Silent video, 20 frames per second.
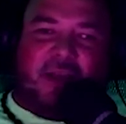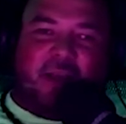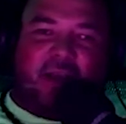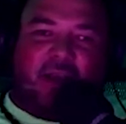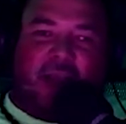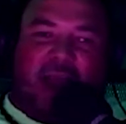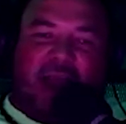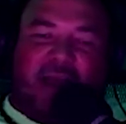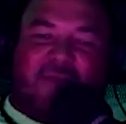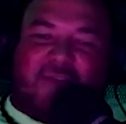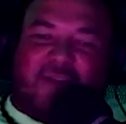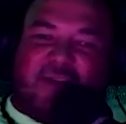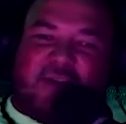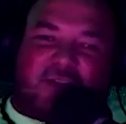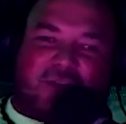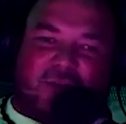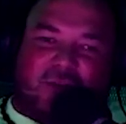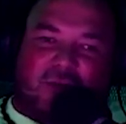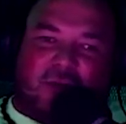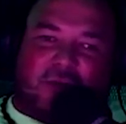having the
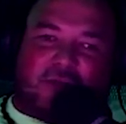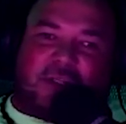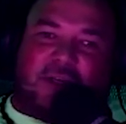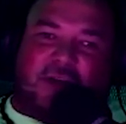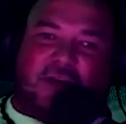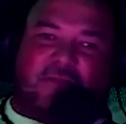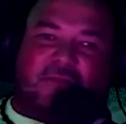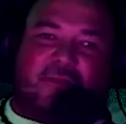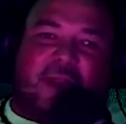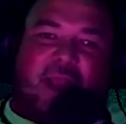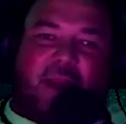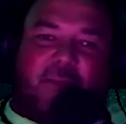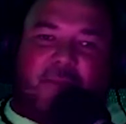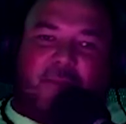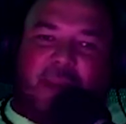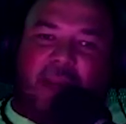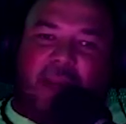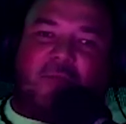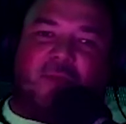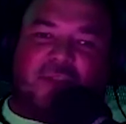solar stuff and
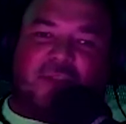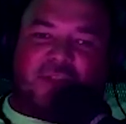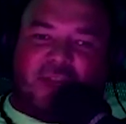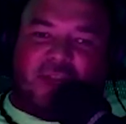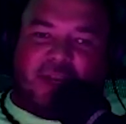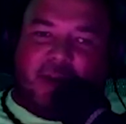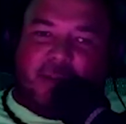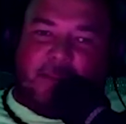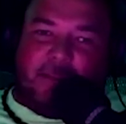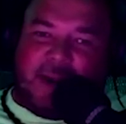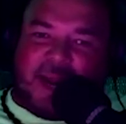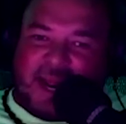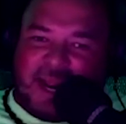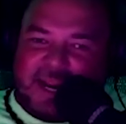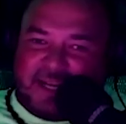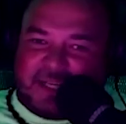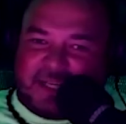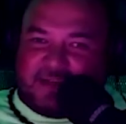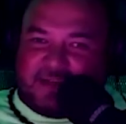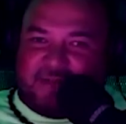being within
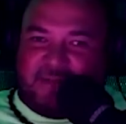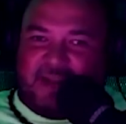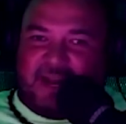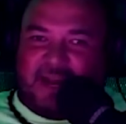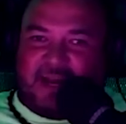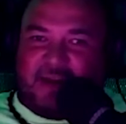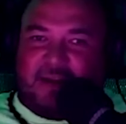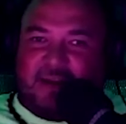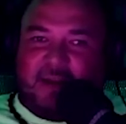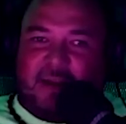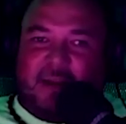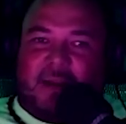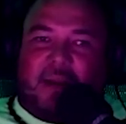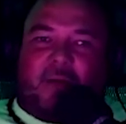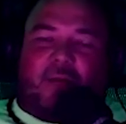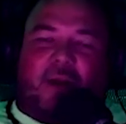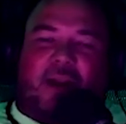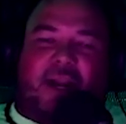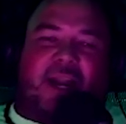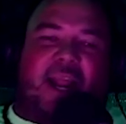compliance of that,
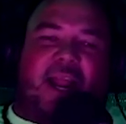right?